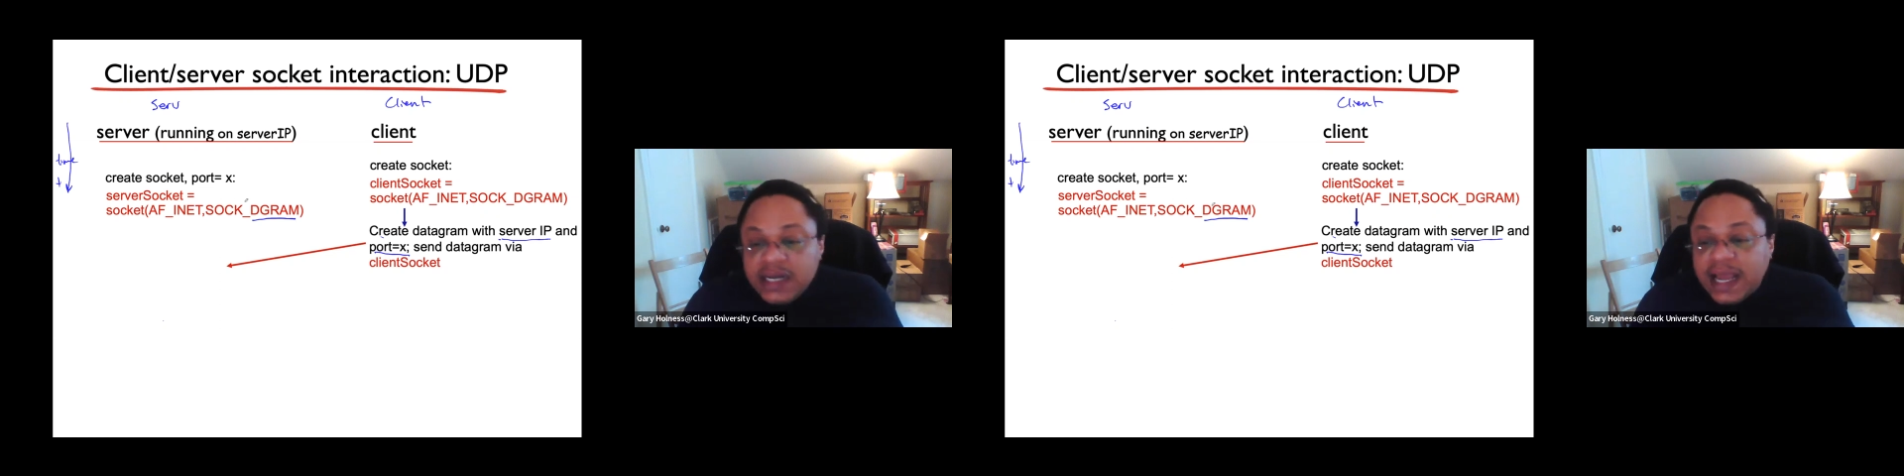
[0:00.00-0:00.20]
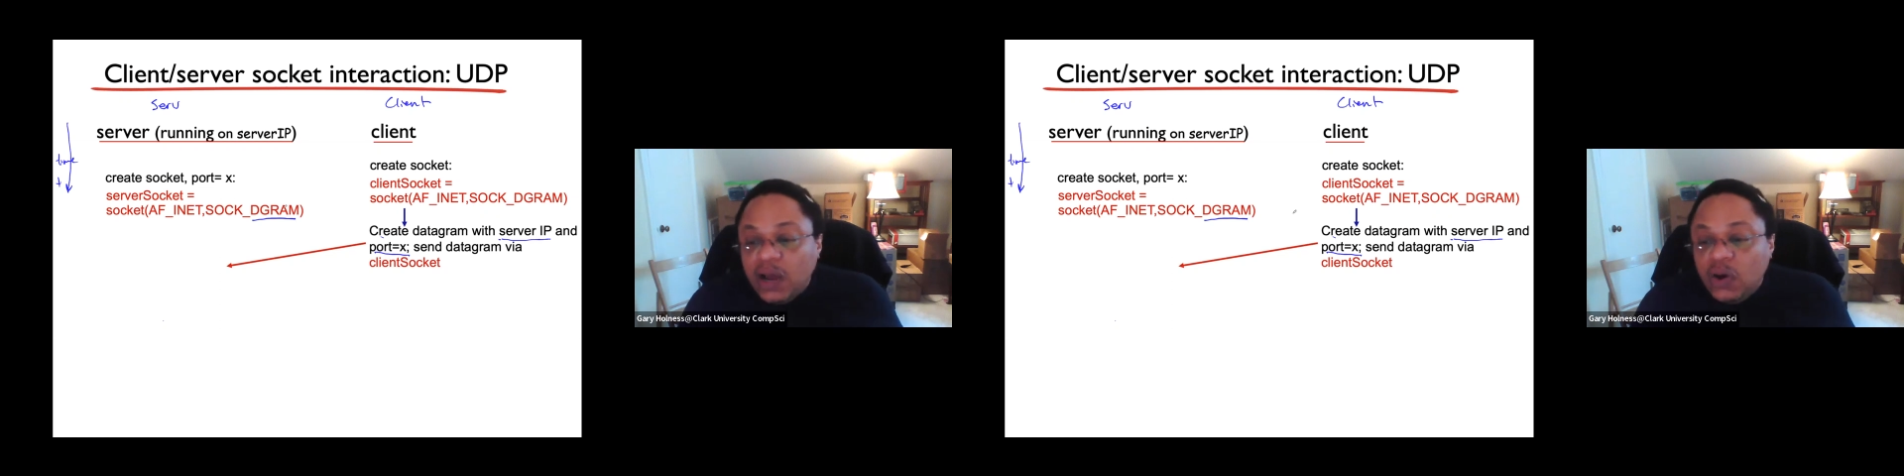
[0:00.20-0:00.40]

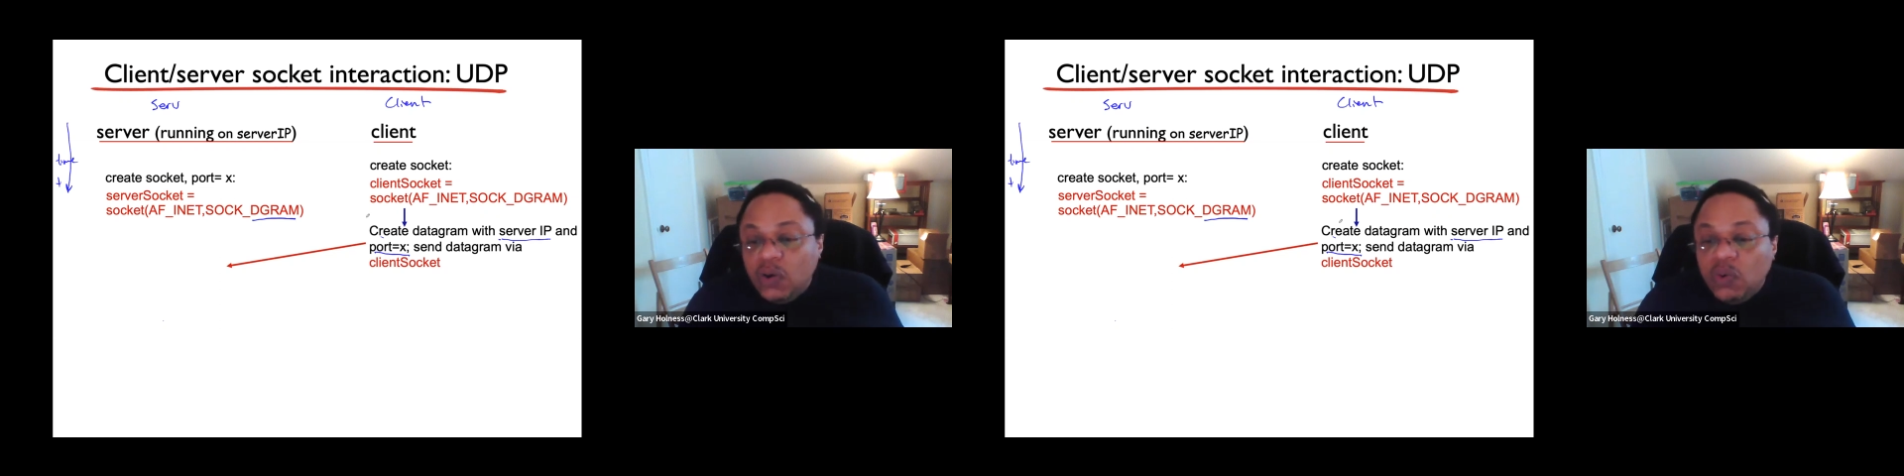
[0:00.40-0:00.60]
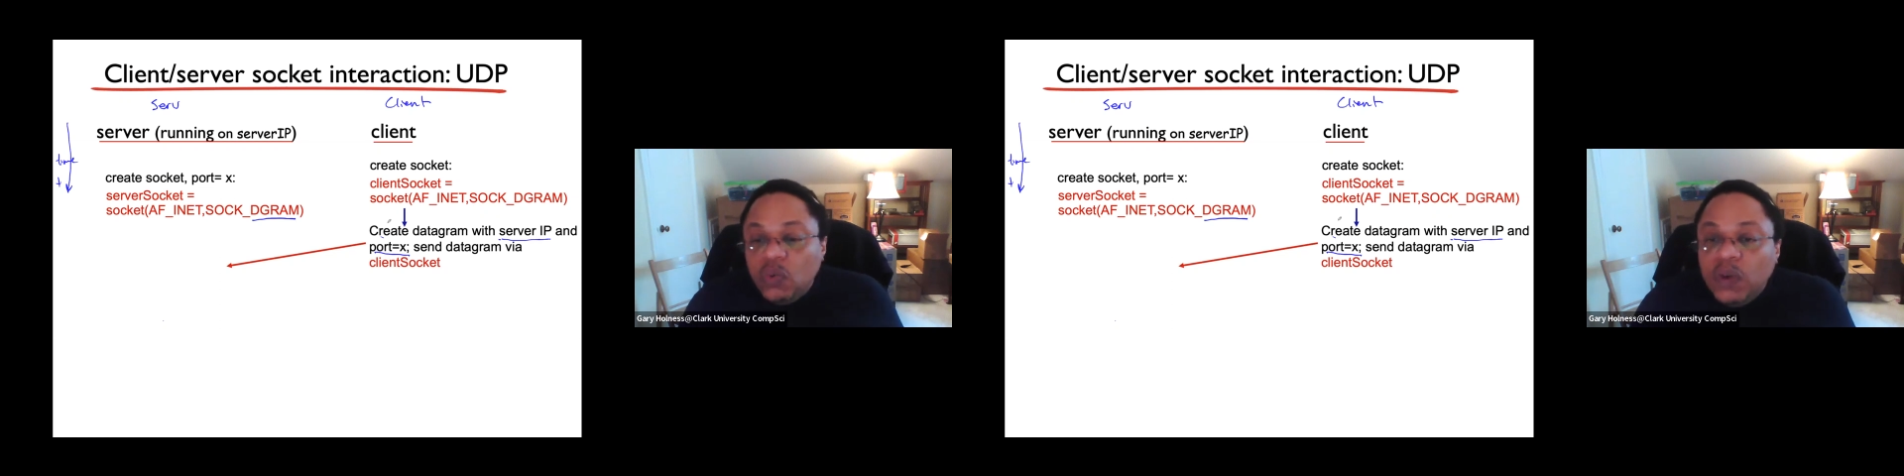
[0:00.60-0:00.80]

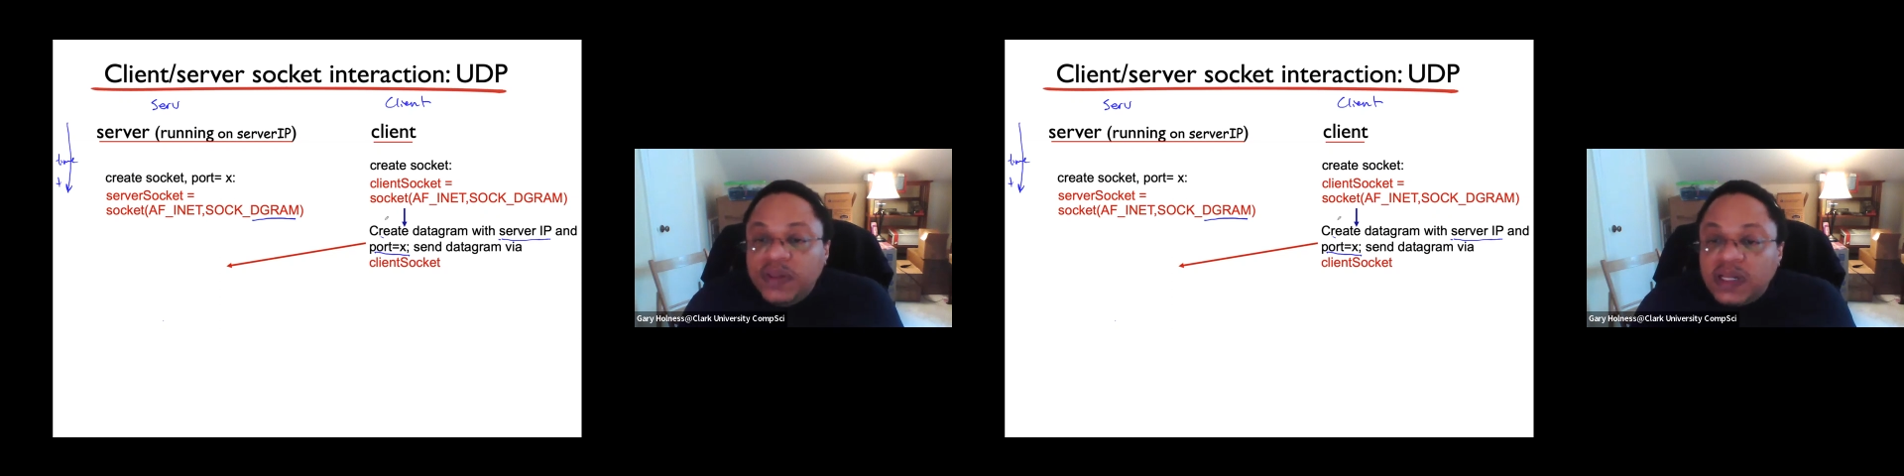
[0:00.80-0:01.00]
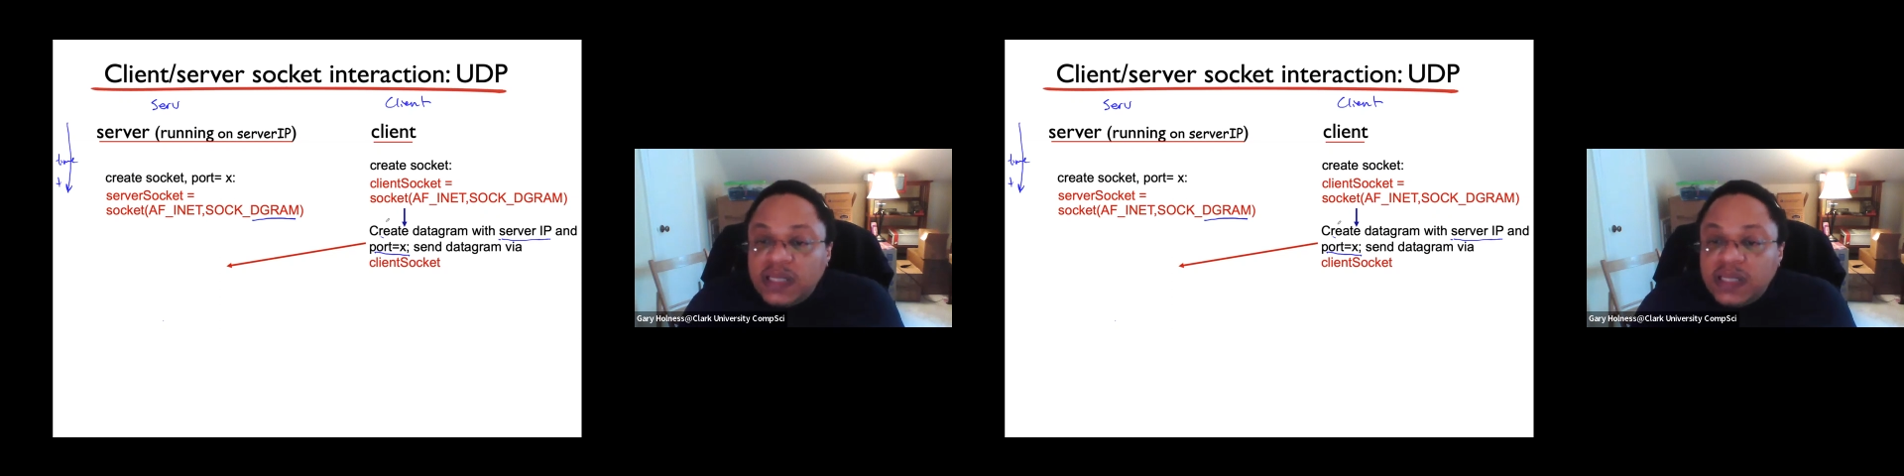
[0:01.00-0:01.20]
Now,
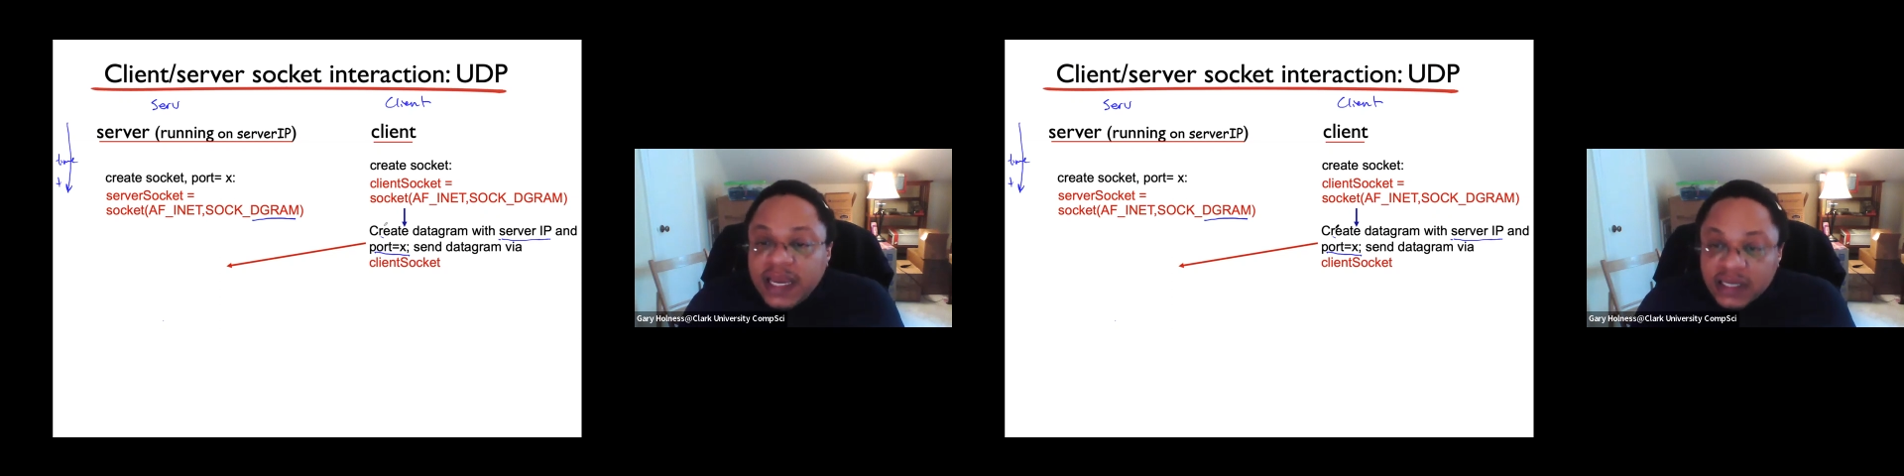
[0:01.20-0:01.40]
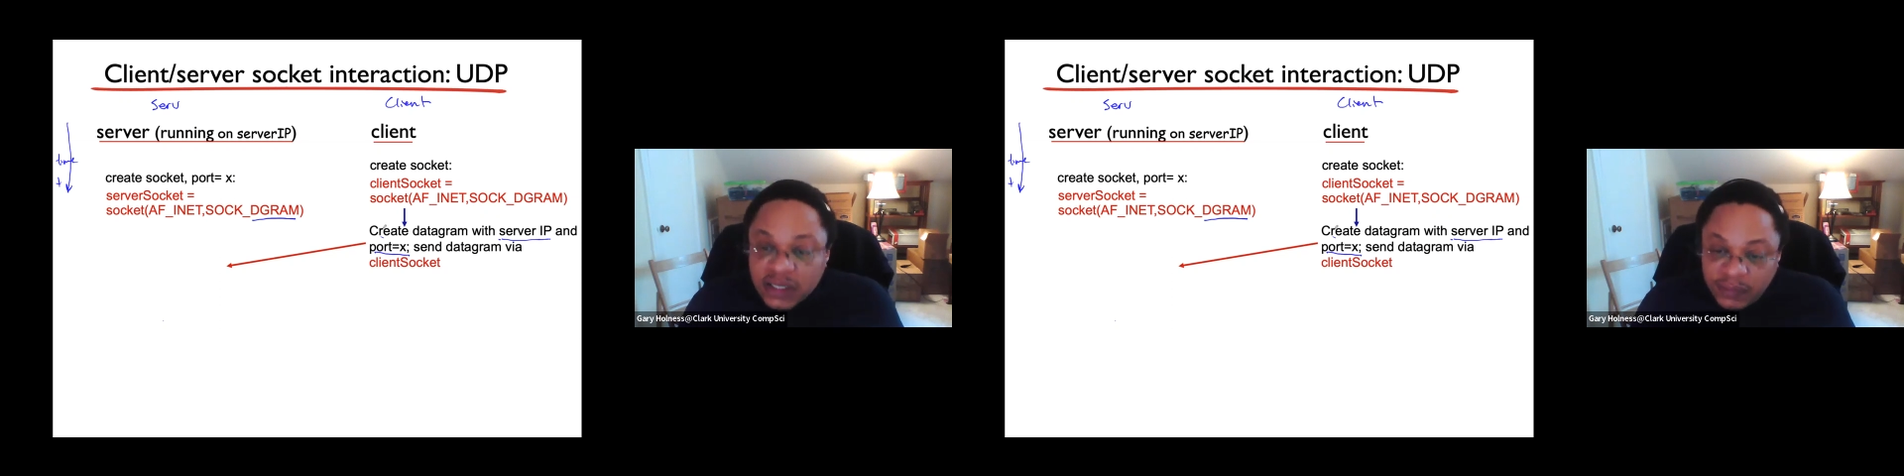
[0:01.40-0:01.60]
when the
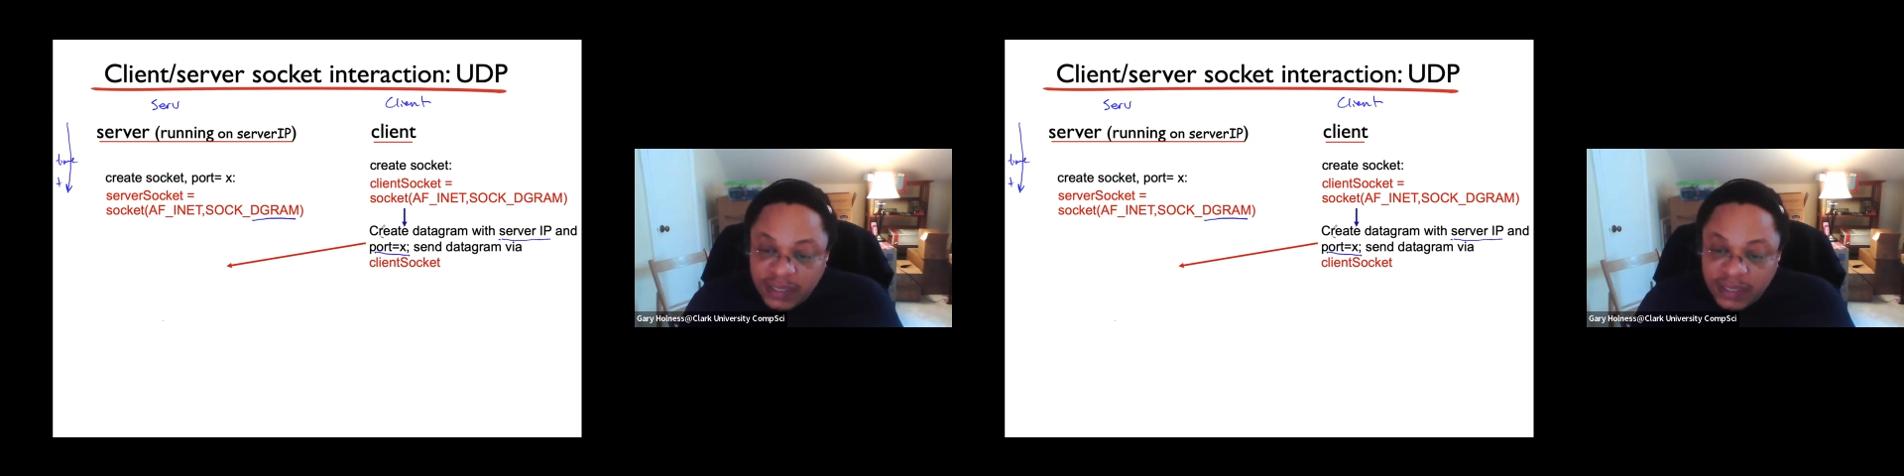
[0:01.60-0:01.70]
client